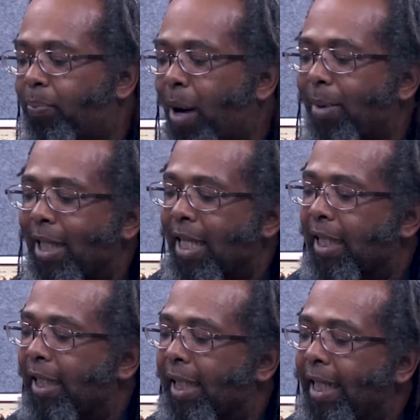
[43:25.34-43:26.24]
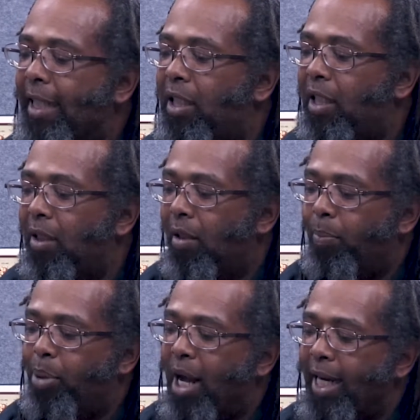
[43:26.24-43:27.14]
is probably the least
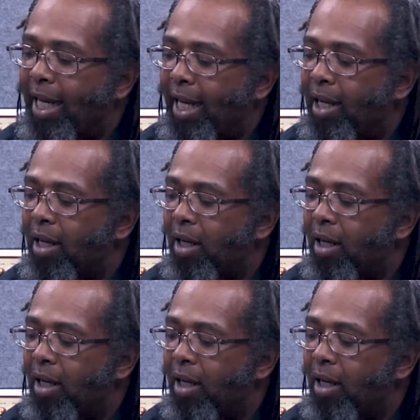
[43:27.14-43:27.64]
punny